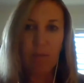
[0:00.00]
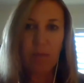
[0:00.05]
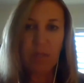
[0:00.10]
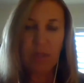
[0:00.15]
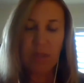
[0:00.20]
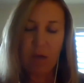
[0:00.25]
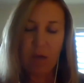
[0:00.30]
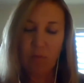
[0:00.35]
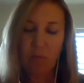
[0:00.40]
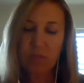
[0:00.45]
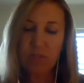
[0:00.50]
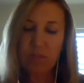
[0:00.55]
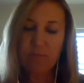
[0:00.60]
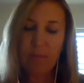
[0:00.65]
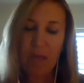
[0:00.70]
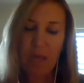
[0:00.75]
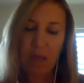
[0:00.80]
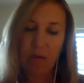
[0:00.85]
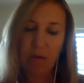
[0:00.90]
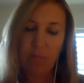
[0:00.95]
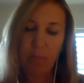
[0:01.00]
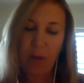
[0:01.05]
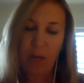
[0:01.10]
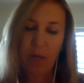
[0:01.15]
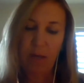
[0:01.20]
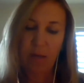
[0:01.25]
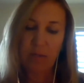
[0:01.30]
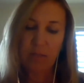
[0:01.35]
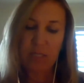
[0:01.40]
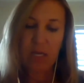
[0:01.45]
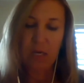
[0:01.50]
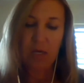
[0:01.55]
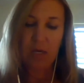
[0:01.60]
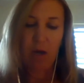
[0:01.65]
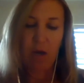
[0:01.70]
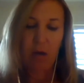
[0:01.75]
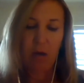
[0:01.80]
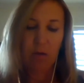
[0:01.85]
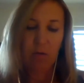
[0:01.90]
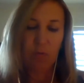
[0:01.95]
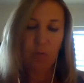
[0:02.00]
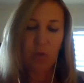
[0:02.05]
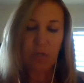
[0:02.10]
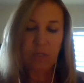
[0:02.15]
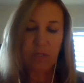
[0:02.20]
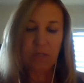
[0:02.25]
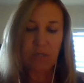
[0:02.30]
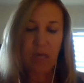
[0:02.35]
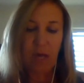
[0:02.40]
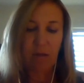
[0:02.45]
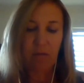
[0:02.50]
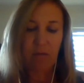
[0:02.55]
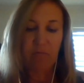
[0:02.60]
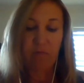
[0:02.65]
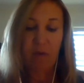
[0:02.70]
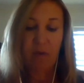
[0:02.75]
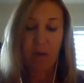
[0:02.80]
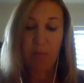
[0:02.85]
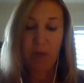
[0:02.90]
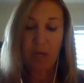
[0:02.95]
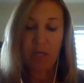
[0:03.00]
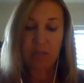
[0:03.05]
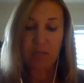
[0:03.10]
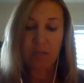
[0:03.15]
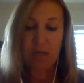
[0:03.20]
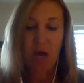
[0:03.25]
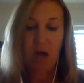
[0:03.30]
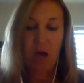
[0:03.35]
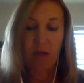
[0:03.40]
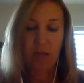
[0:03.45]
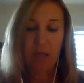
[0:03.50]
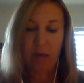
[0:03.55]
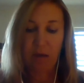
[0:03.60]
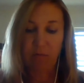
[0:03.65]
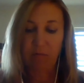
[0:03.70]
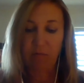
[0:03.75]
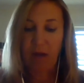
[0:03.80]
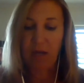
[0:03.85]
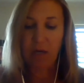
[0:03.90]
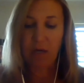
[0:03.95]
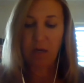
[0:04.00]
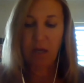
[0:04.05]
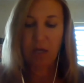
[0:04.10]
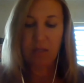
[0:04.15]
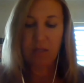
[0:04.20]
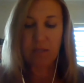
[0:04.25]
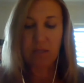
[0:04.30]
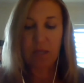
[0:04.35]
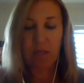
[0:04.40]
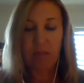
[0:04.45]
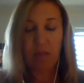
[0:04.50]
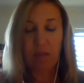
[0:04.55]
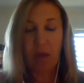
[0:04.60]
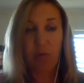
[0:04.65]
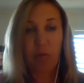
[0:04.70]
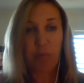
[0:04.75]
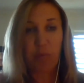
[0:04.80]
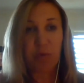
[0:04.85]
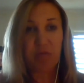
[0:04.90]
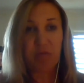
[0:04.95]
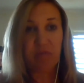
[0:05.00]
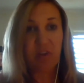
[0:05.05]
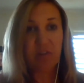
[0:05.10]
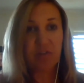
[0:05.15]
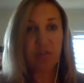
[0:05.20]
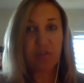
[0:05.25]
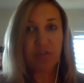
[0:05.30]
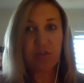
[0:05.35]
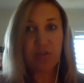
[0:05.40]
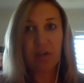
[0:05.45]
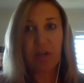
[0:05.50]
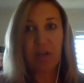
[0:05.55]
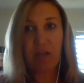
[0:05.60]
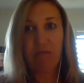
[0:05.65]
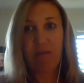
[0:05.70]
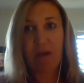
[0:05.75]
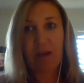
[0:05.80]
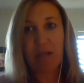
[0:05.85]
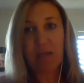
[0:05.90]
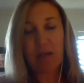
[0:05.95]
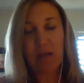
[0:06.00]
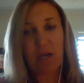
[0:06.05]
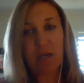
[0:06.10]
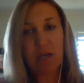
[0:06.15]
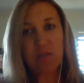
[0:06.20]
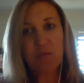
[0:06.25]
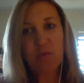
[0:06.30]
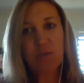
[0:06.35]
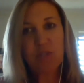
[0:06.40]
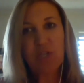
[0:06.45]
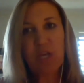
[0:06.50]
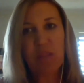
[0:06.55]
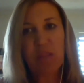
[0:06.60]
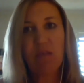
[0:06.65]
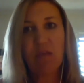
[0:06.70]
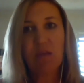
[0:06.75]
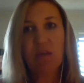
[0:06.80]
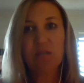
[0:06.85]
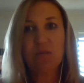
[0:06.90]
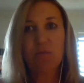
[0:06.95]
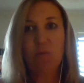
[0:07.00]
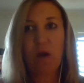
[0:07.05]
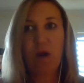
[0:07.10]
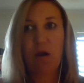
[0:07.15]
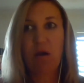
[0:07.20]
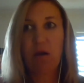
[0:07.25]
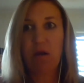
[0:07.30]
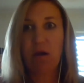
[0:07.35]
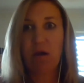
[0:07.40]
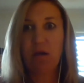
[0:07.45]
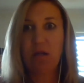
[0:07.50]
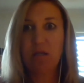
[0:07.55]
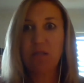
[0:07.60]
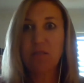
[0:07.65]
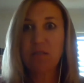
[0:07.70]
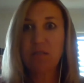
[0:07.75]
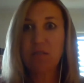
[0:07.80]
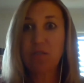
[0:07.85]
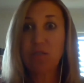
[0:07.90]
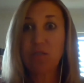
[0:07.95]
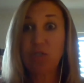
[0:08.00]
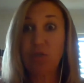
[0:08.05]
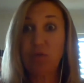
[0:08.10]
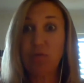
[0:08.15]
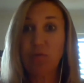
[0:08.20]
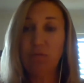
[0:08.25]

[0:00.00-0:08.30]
that was made by Danielle was that vet bed's not getting recognized like the other professions are getting recognized, which I think is wearing on us too.